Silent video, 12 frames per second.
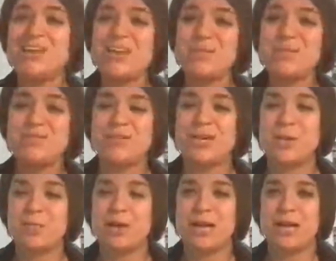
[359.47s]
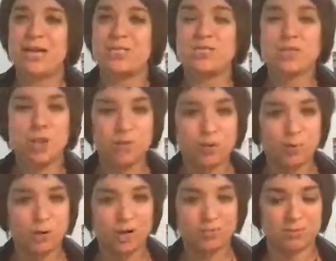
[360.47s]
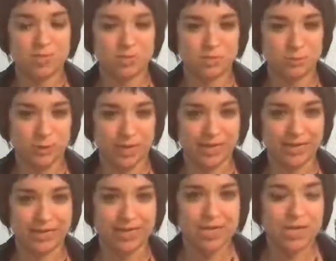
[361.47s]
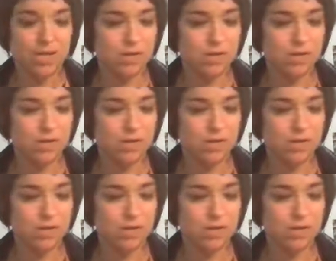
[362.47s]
You demonstrate it by solving problems in this way.